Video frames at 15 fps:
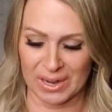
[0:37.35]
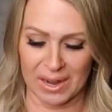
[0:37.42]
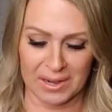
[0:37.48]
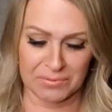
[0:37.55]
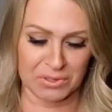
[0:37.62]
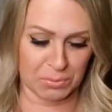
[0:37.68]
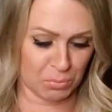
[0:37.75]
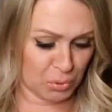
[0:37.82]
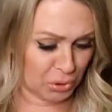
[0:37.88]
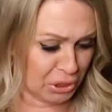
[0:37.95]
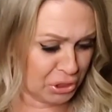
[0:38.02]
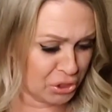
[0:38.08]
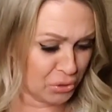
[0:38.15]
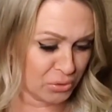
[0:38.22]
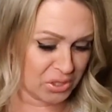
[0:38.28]
I have some really
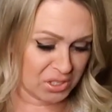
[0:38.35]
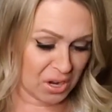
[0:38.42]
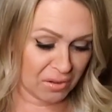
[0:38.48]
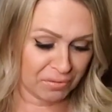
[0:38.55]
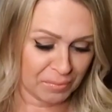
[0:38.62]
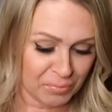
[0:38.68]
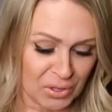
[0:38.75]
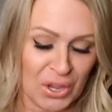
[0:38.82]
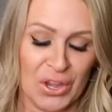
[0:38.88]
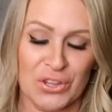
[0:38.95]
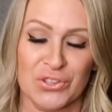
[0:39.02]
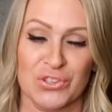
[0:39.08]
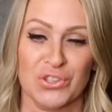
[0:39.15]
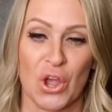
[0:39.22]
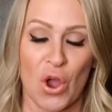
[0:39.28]
cute stuff.
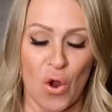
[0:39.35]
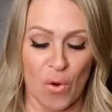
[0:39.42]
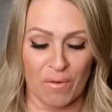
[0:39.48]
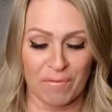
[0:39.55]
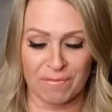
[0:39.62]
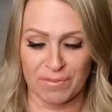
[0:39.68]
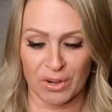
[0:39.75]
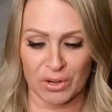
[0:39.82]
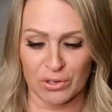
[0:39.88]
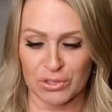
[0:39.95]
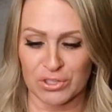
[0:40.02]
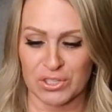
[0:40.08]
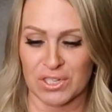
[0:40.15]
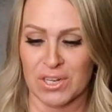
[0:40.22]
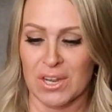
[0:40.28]
So
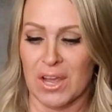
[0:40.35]
first,